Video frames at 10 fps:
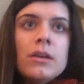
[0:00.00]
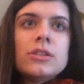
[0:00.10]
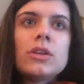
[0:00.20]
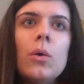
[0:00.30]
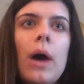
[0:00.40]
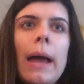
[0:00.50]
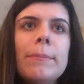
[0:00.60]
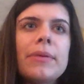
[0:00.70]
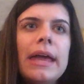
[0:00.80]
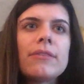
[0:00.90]
So
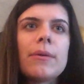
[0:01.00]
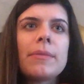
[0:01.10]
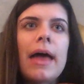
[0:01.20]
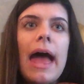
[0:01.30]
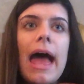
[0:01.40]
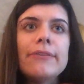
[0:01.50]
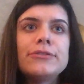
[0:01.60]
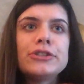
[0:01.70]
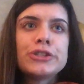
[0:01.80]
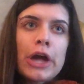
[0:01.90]
I'm playing from the
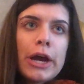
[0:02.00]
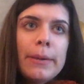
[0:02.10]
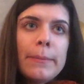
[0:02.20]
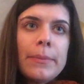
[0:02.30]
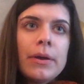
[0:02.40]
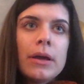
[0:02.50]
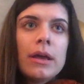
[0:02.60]
F sharp,